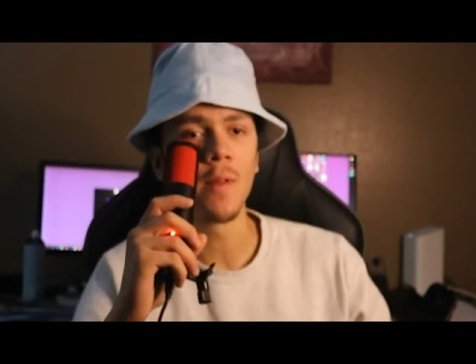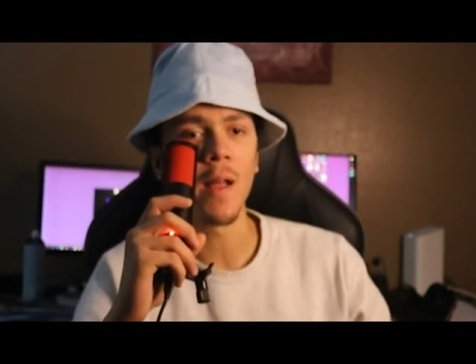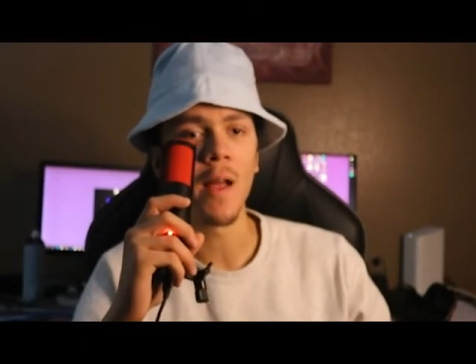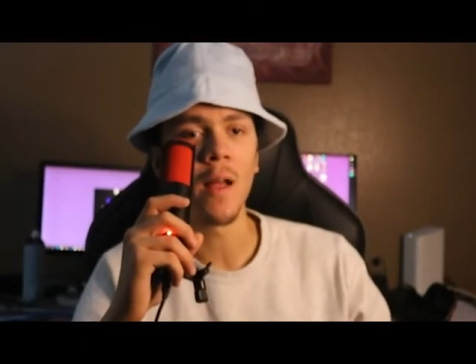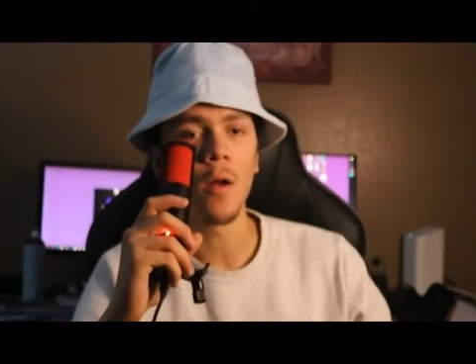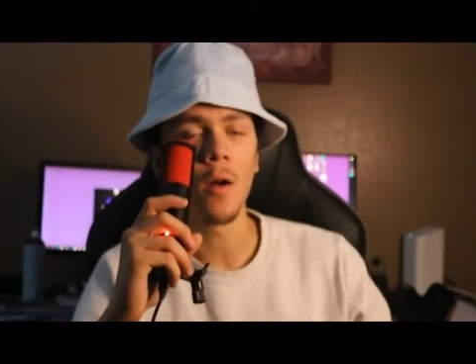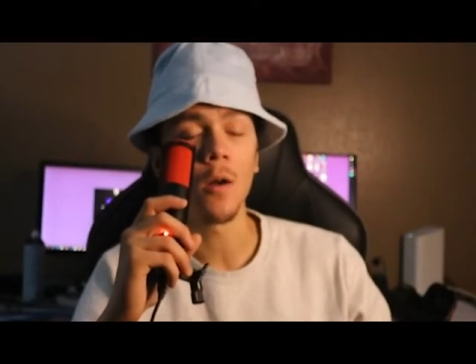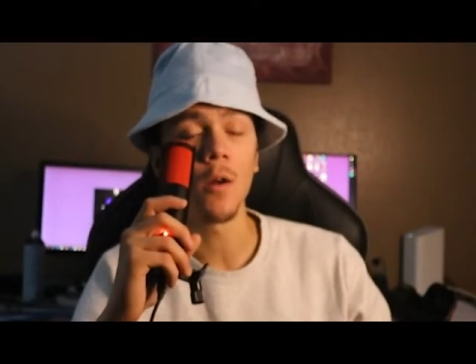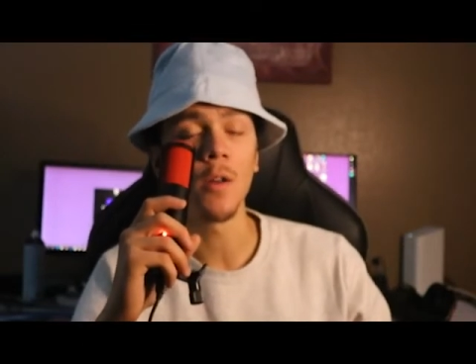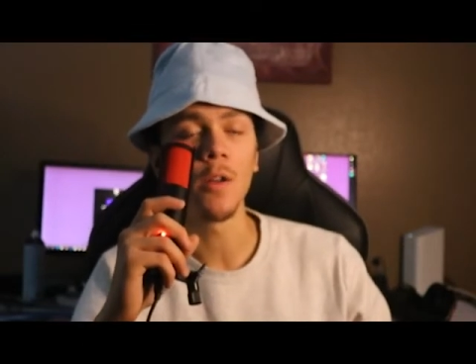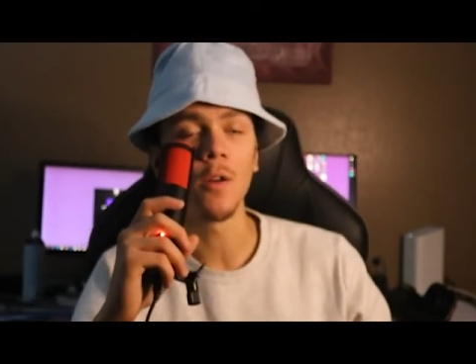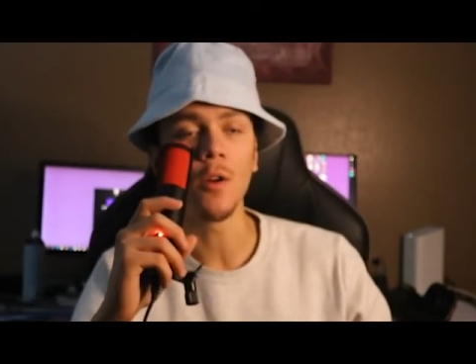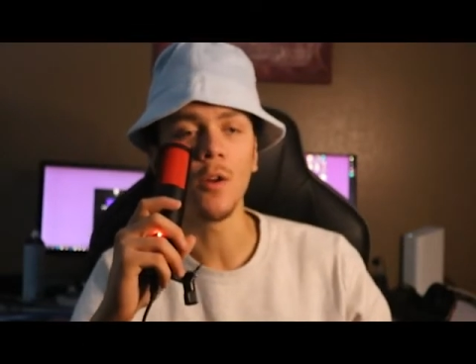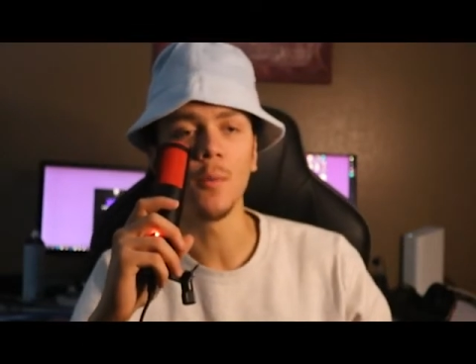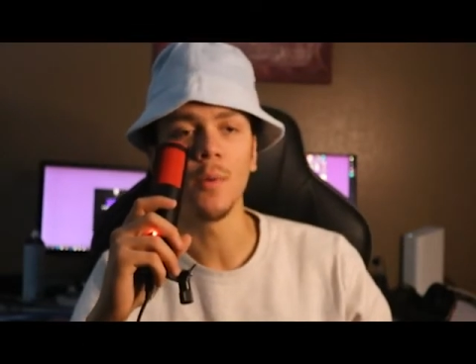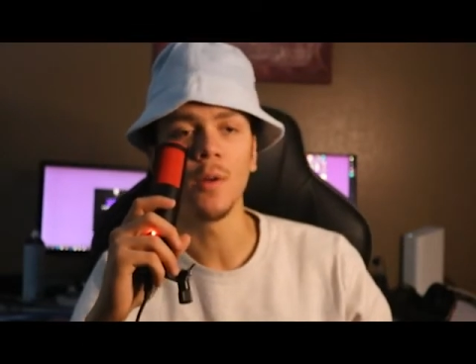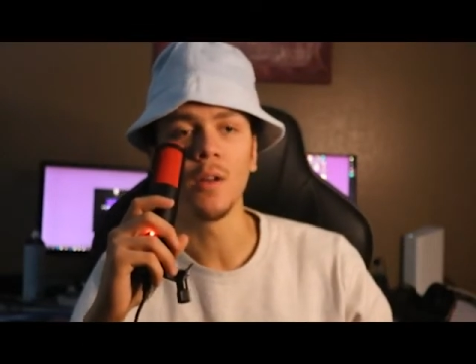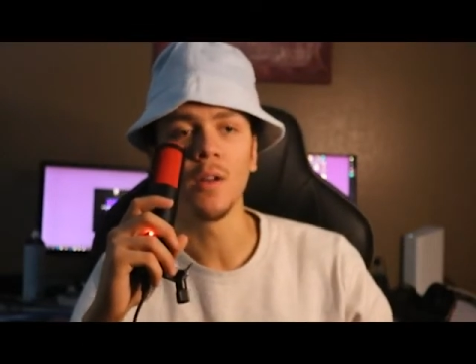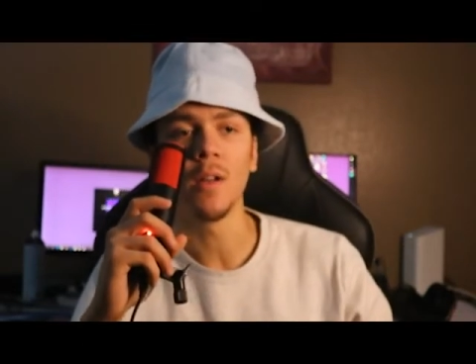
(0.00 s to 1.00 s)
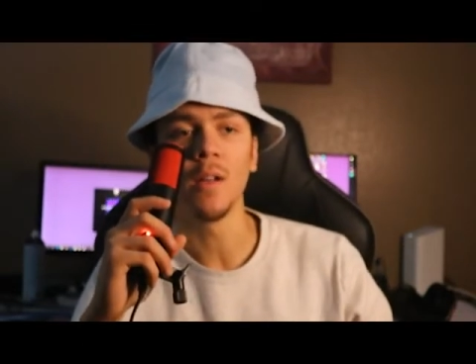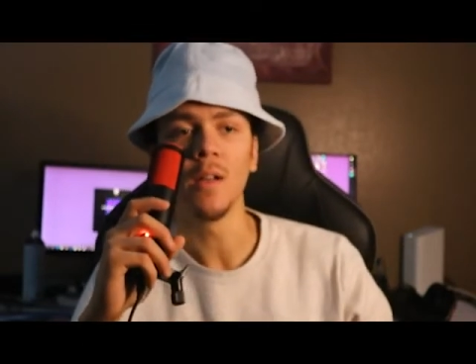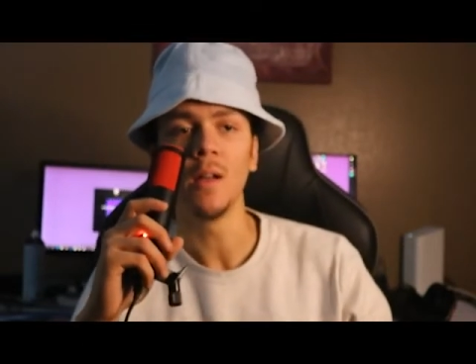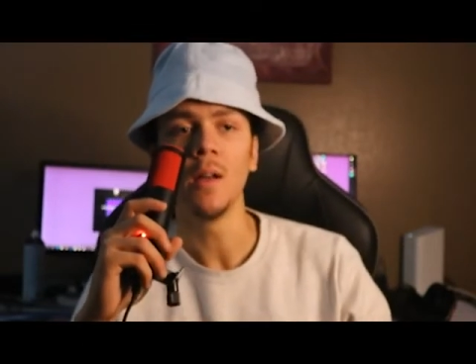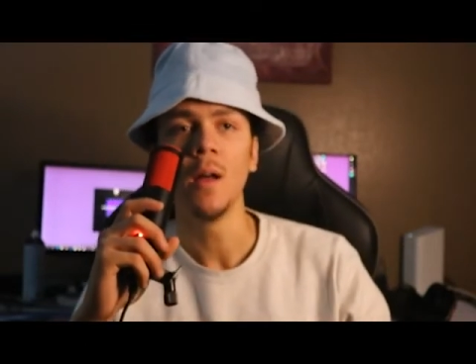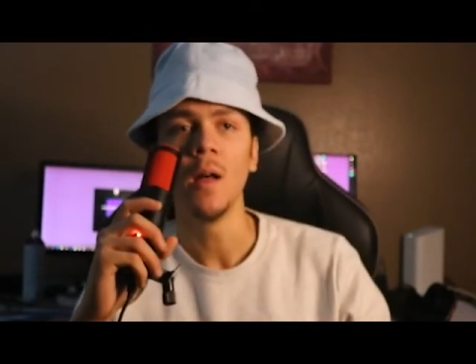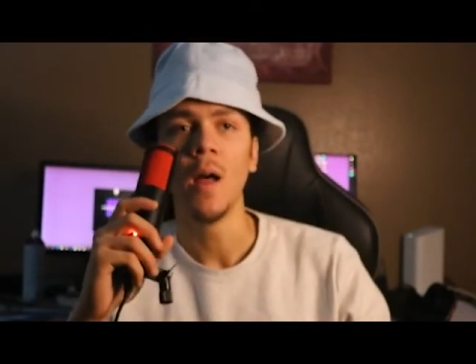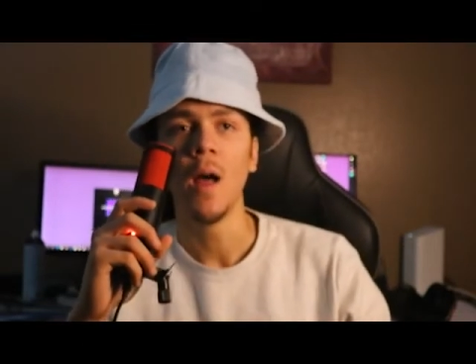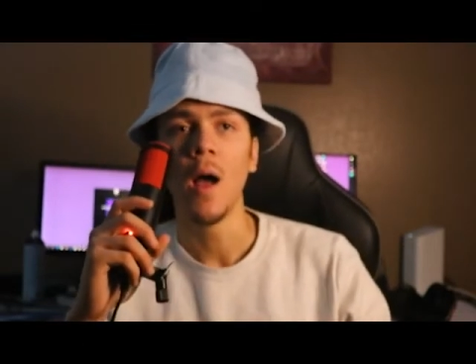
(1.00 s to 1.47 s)
that are in your
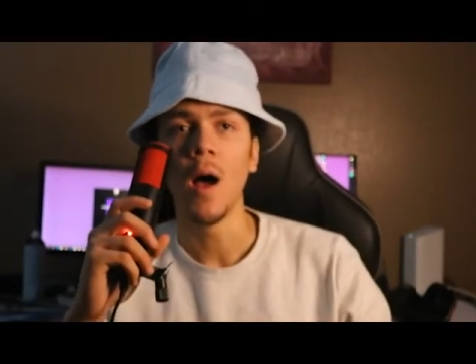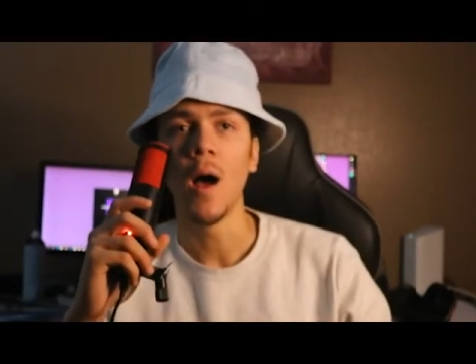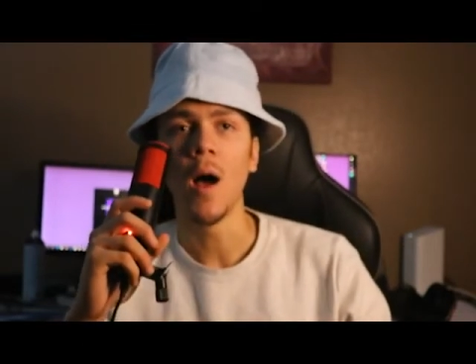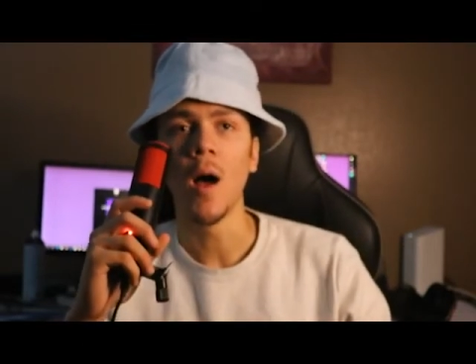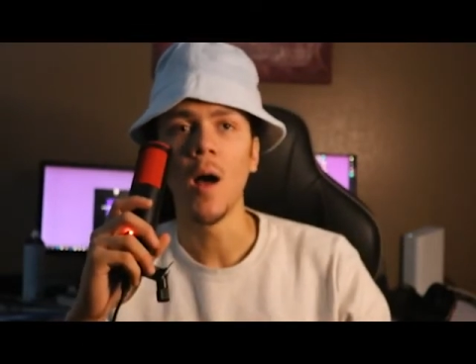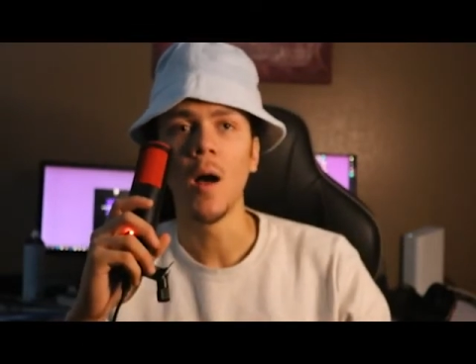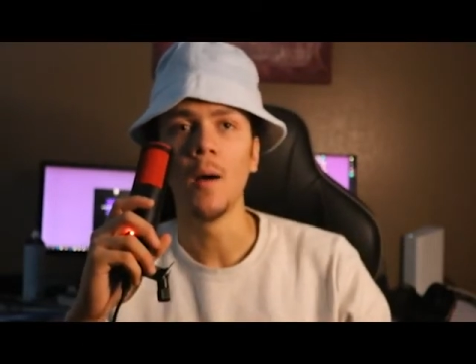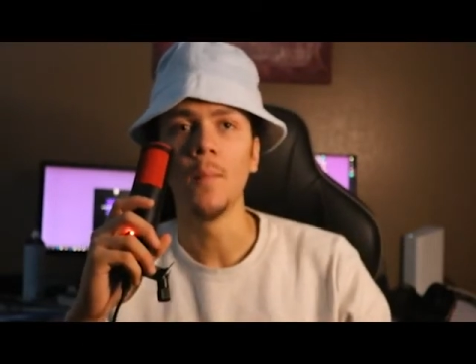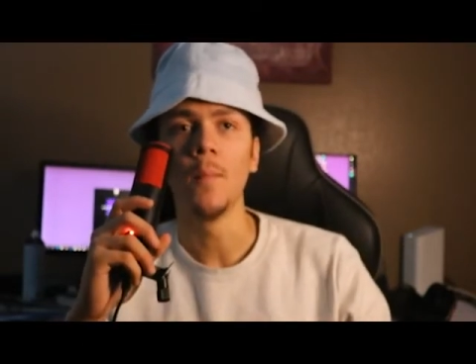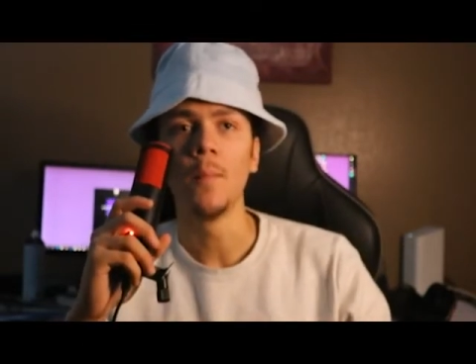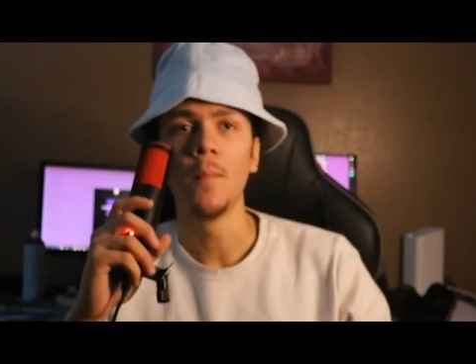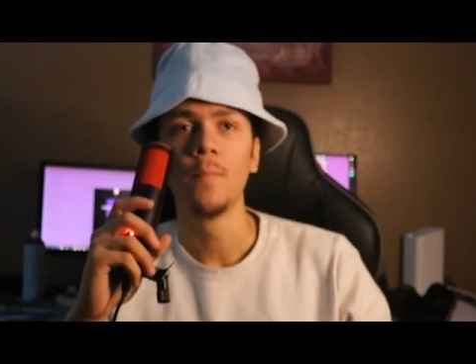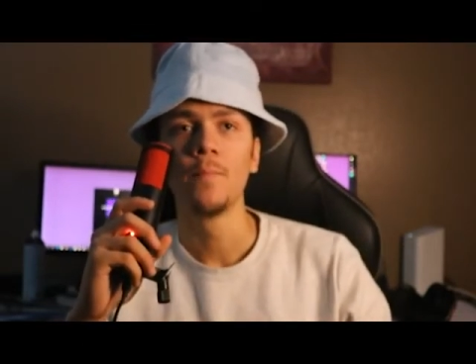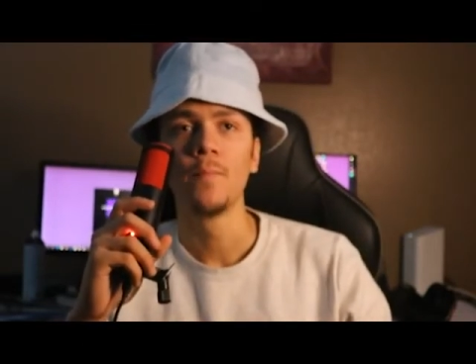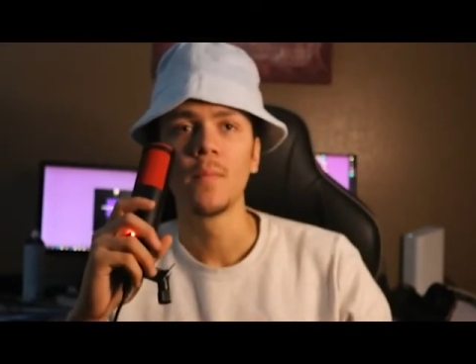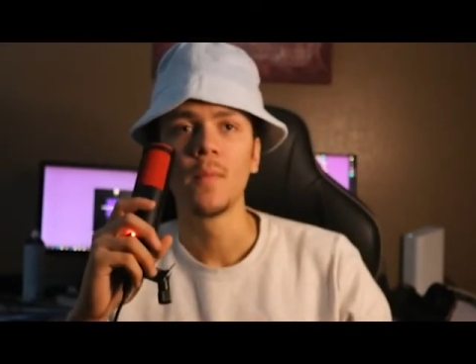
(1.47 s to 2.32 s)
community um